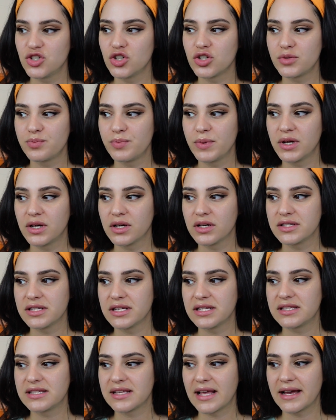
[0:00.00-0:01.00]
Just because
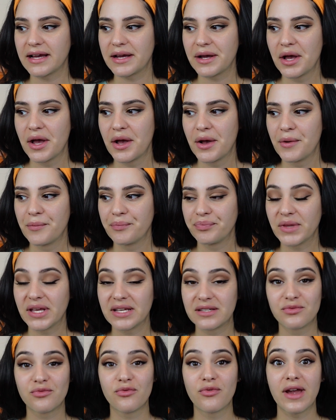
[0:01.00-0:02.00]
it's like,
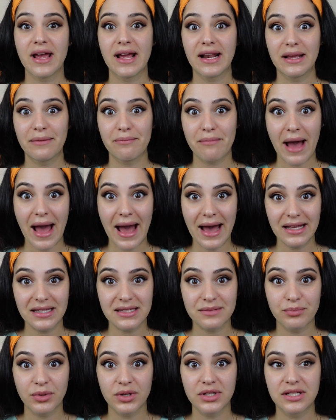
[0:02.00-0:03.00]
it's really
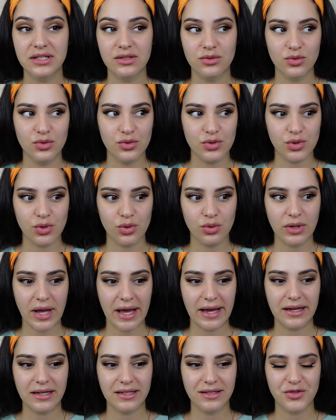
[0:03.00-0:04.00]
matte, but it also
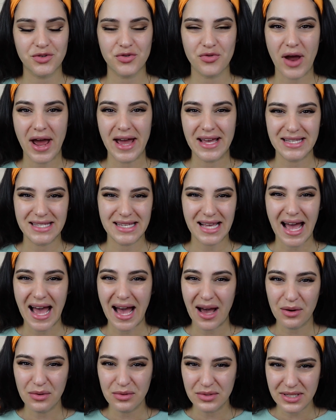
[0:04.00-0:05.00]
like dries
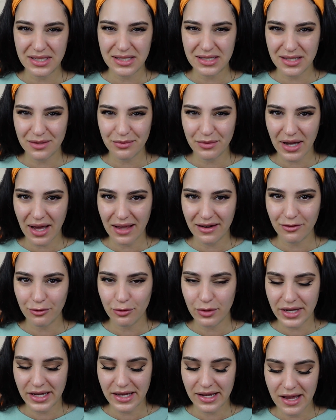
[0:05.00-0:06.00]
out in some kind
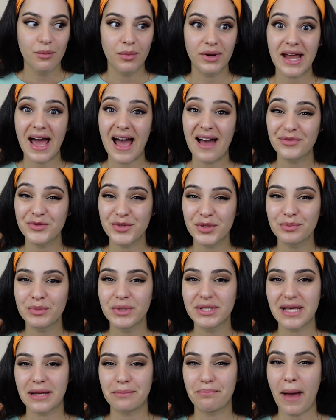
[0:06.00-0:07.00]
of way. But I have to
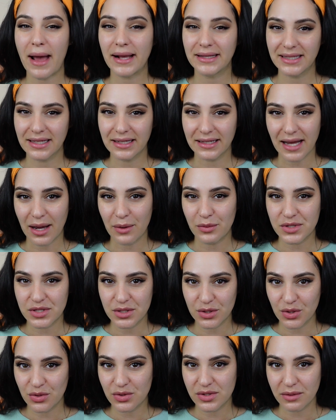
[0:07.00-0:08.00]
admit that back then I
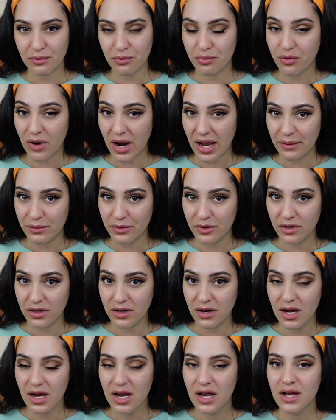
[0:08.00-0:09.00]
wasn't using
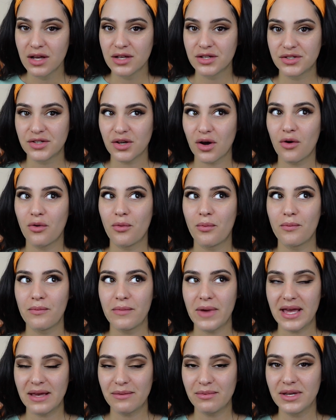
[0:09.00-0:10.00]
primer, so
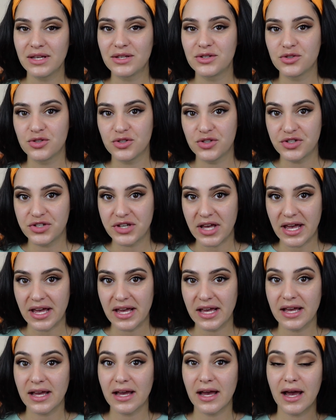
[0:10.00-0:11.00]
maybe
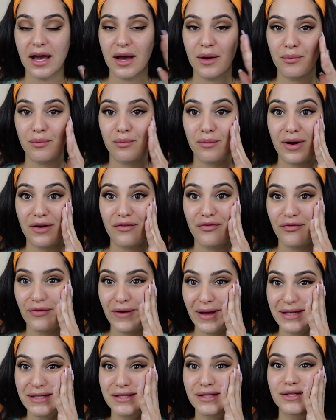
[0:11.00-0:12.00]
today my
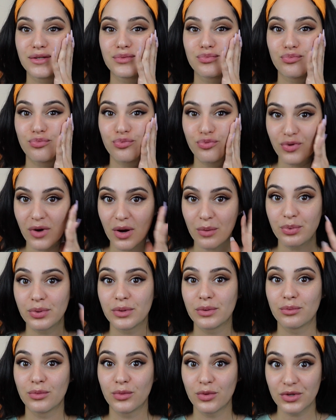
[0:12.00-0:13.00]
face is
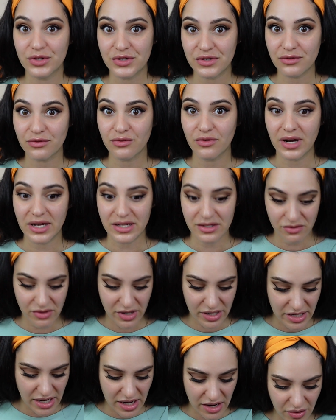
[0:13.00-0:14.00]
proper moisturized
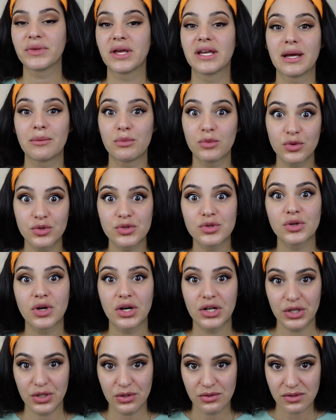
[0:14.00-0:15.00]
right now, and I'm also
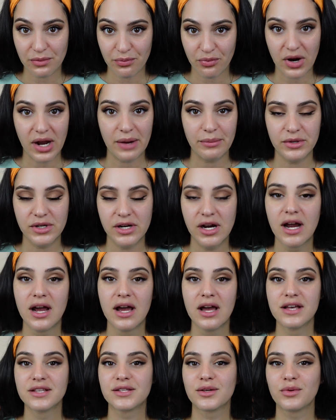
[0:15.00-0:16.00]
going to use a primer,
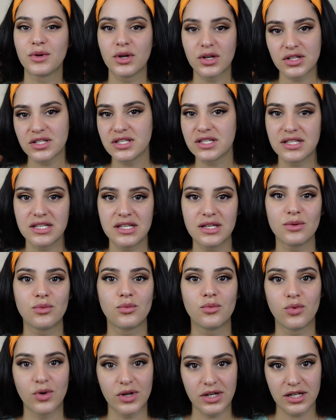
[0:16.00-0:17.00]
so we're going to see
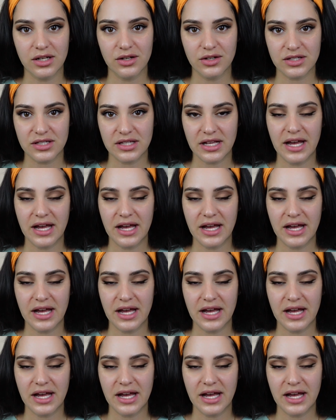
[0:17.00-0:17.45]
what it looks